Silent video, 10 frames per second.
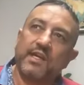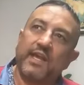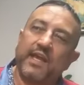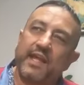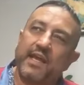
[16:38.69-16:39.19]

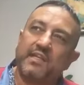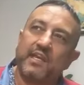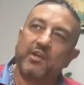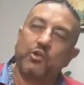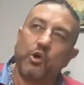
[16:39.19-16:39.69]
and I
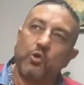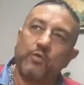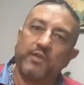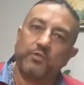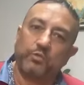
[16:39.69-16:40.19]
can go
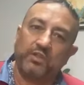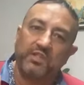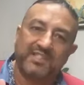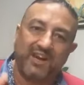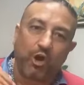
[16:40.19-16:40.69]
into this